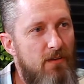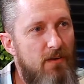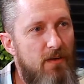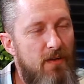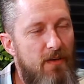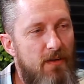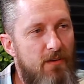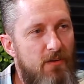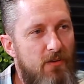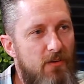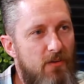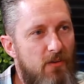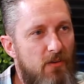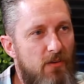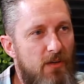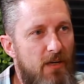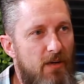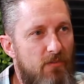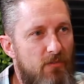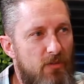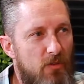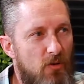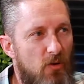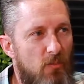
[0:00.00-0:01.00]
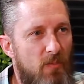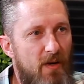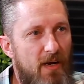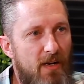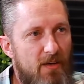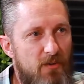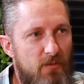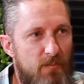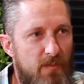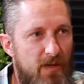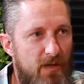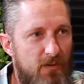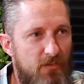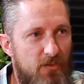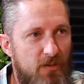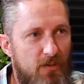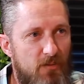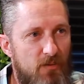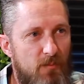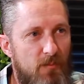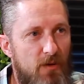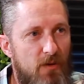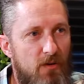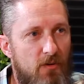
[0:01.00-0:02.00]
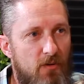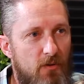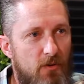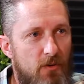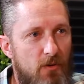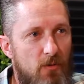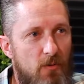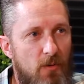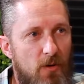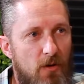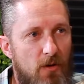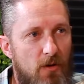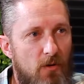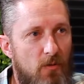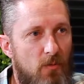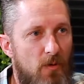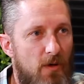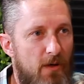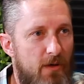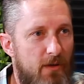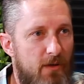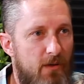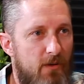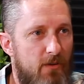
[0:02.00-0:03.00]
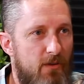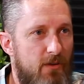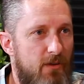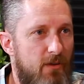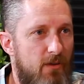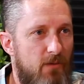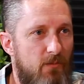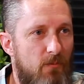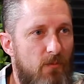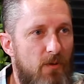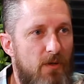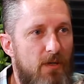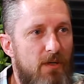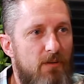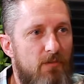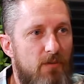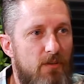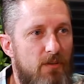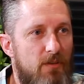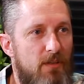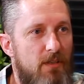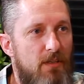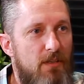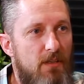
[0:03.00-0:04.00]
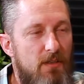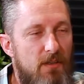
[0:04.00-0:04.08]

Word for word: and you don't have to go back to basics about who you are, why you're, you know, whatever.